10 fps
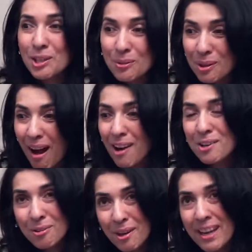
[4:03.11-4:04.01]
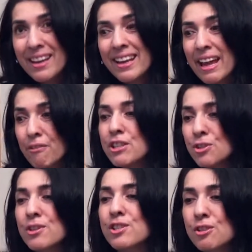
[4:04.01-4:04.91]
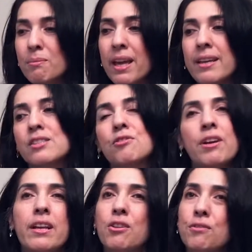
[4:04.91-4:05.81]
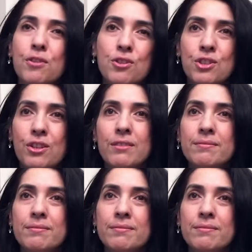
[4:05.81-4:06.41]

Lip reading: you are creating, every choice you make is creating your future.